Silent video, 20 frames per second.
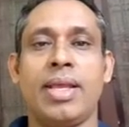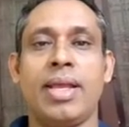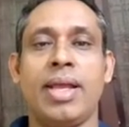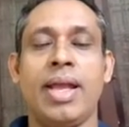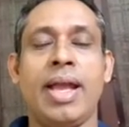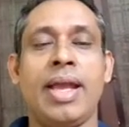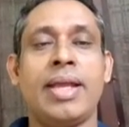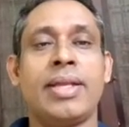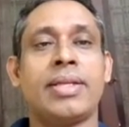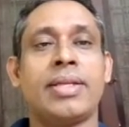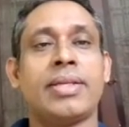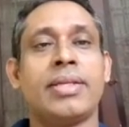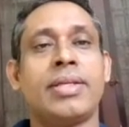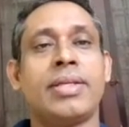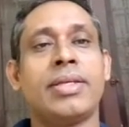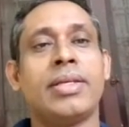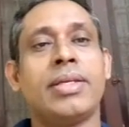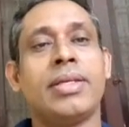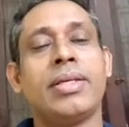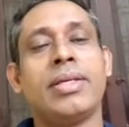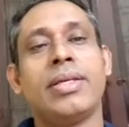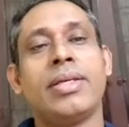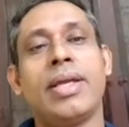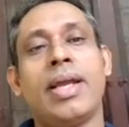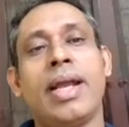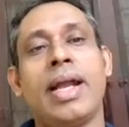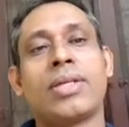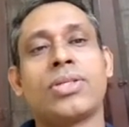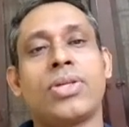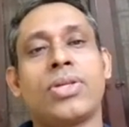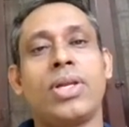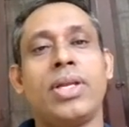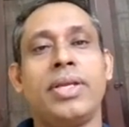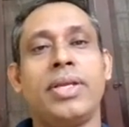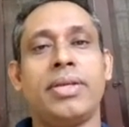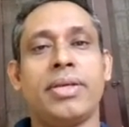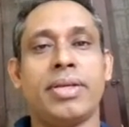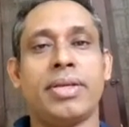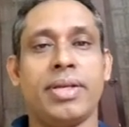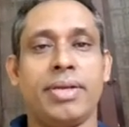And
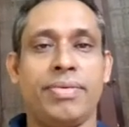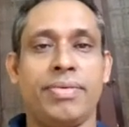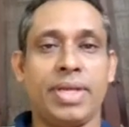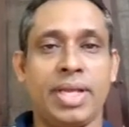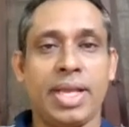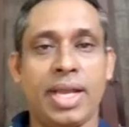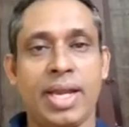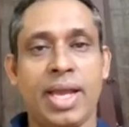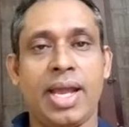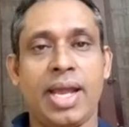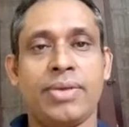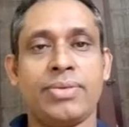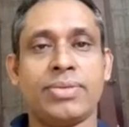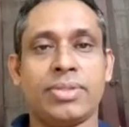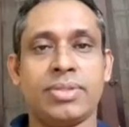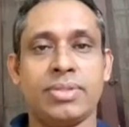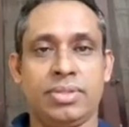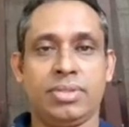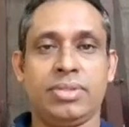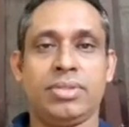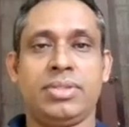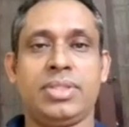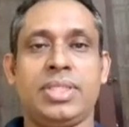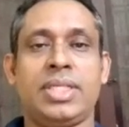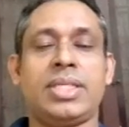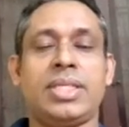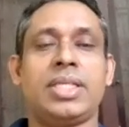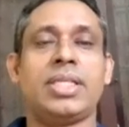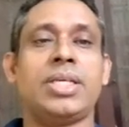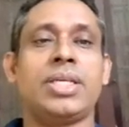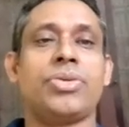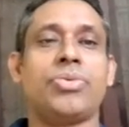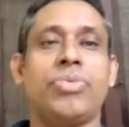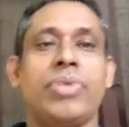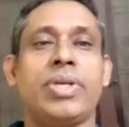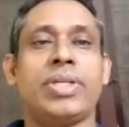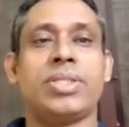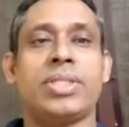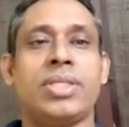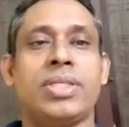actually we can have certain
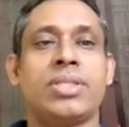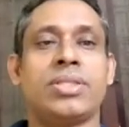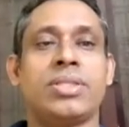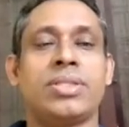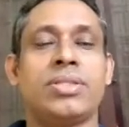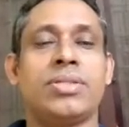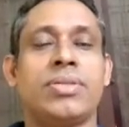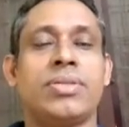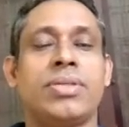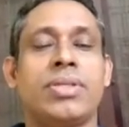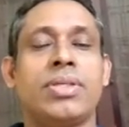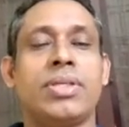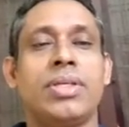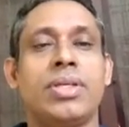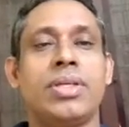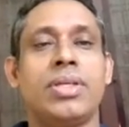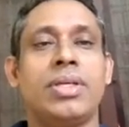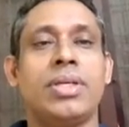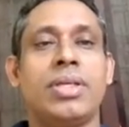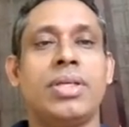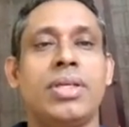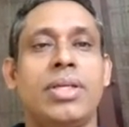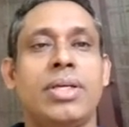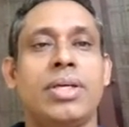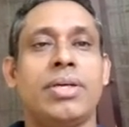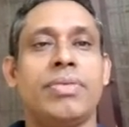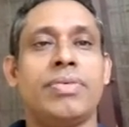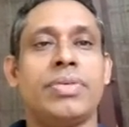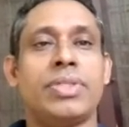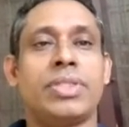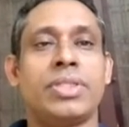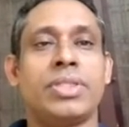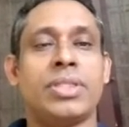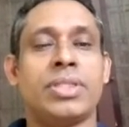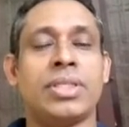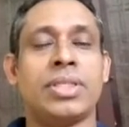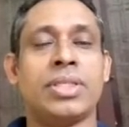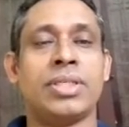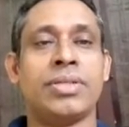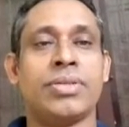equations which
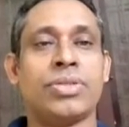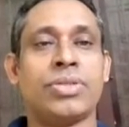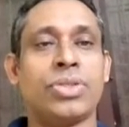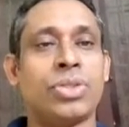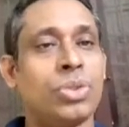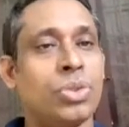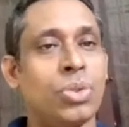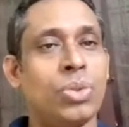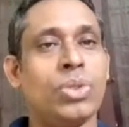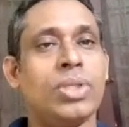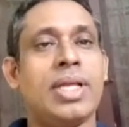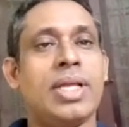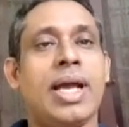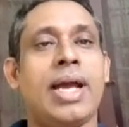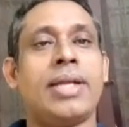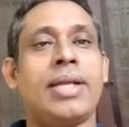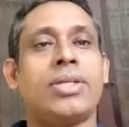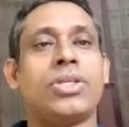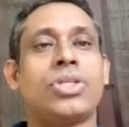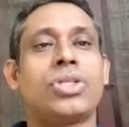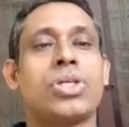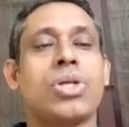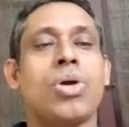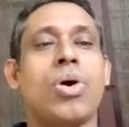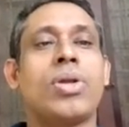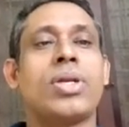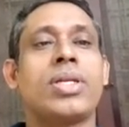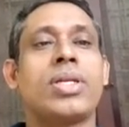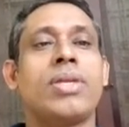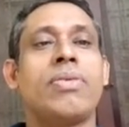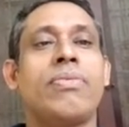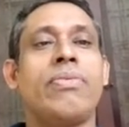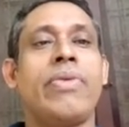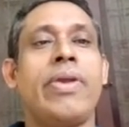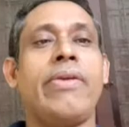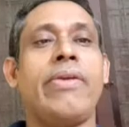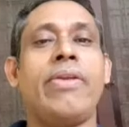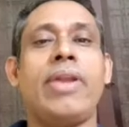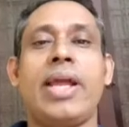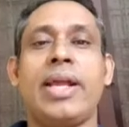show that shorter
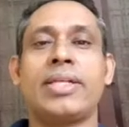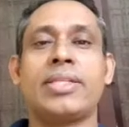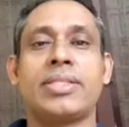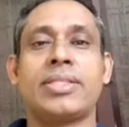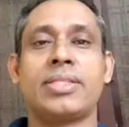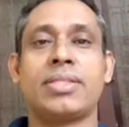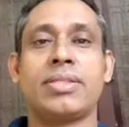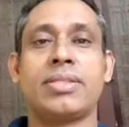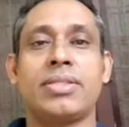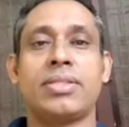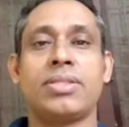wavelengths